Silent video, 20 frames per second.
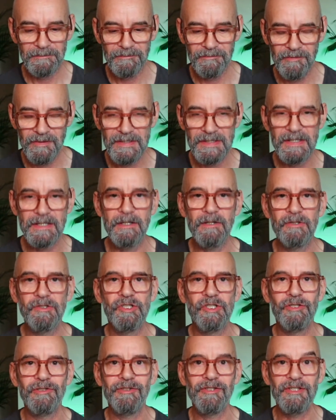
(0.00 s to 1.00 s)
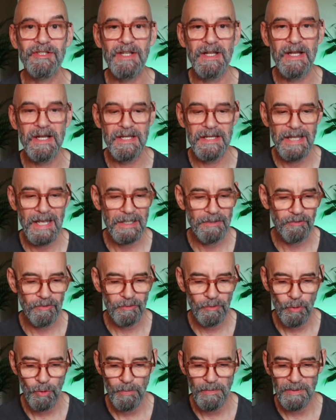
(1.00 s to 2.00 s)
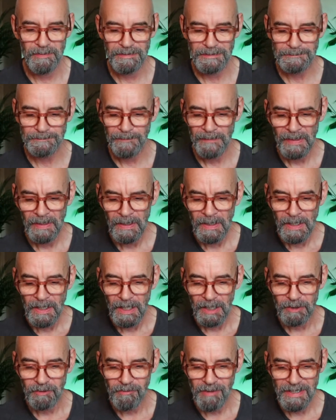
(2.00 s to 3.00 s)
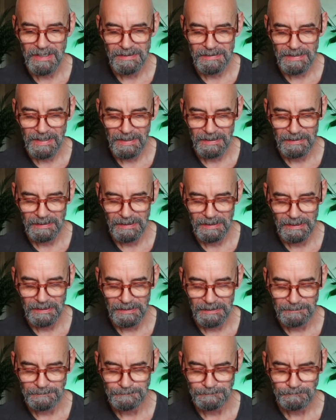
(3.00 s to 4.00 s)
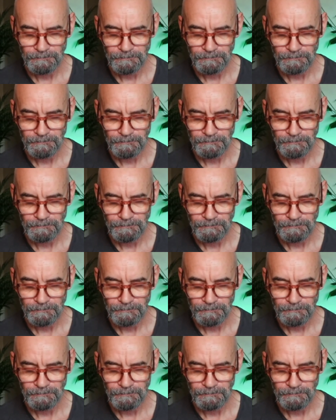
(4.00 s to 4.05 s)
Physiological sigh, Andrew Huberman, a great technique.